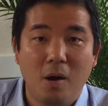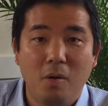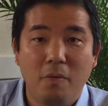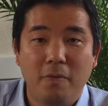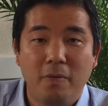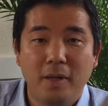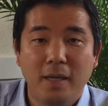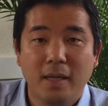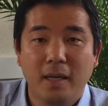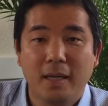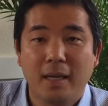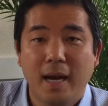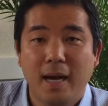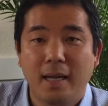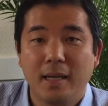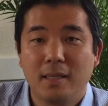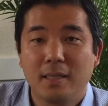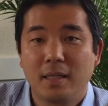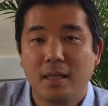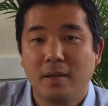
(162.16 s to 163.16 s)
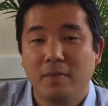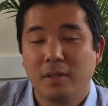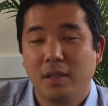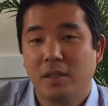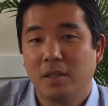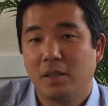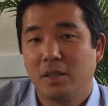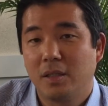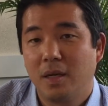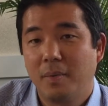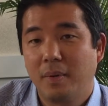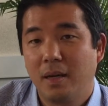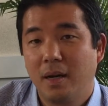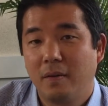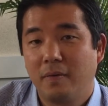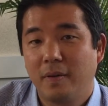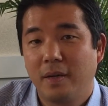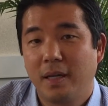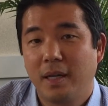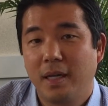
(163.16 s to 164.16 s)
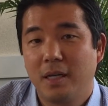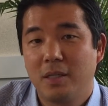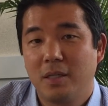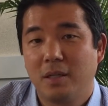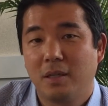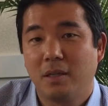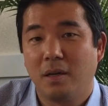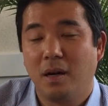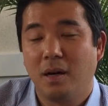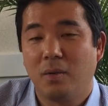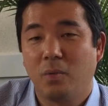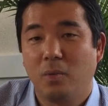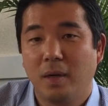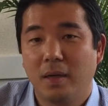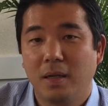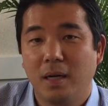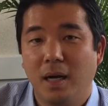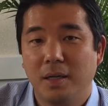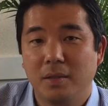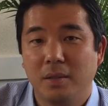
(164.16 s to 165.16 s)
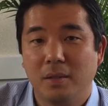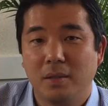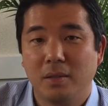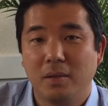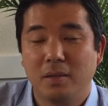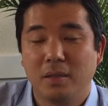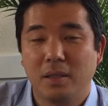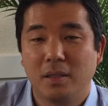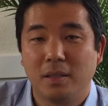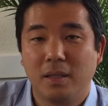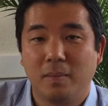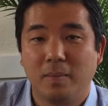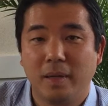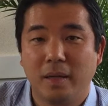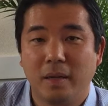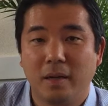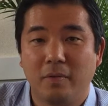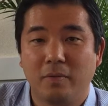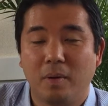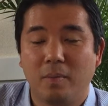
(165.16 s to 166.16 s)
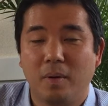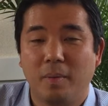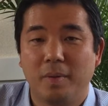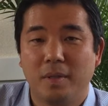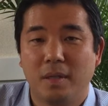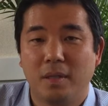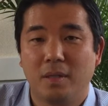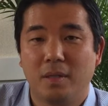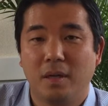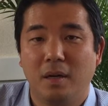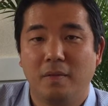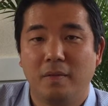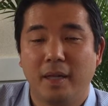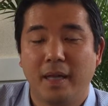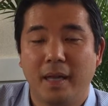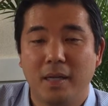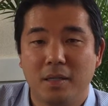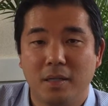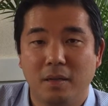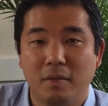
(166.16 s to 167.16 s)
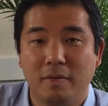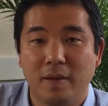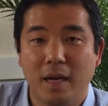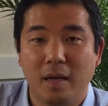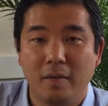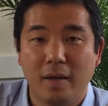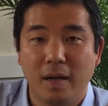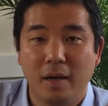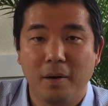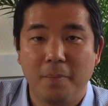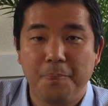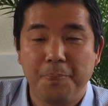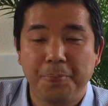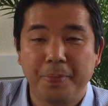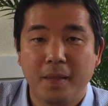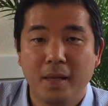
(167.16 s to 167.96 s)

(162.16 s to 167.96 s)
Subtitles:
Hopefully, the guidance gives us some clarification on what constitutes a sibling for purposes of the HFLL.